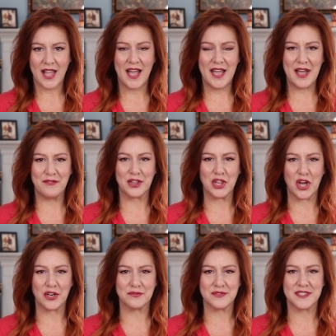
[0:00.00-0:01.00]
I have a
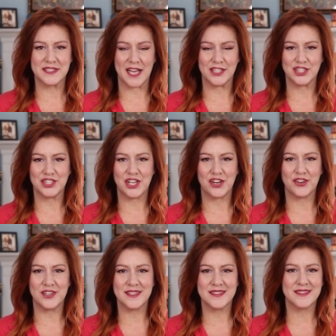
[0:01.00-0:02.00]
lot of
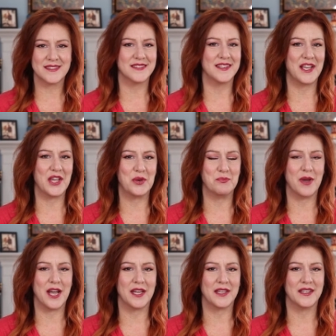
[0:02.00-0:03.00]
Sagittarius in
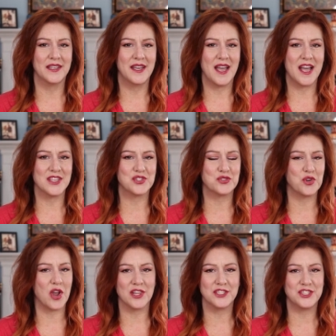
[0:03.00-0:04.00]
my
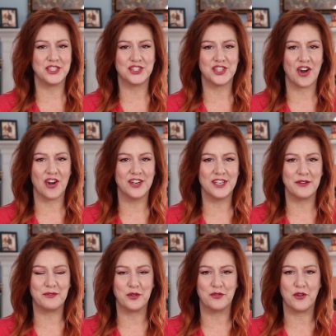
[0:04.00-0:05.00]
astrology chart.
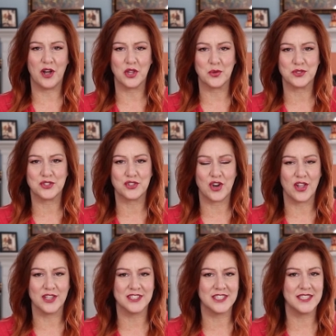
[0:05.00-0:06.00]
If you follow
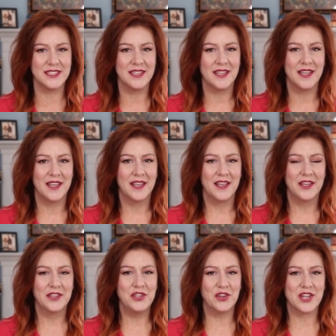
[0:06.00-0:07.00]
astrology,
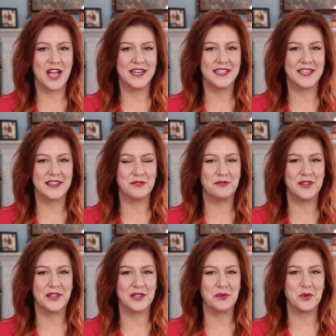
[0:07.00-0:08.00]
you'll kind of get the
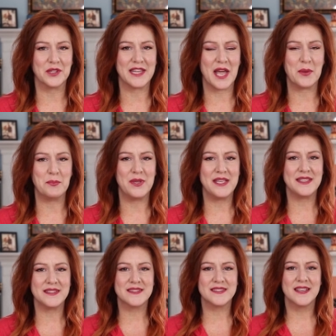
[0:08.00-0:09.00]
feeling what that
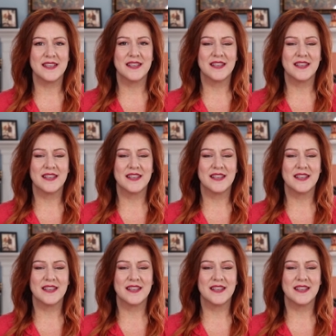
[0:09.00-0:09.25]
means.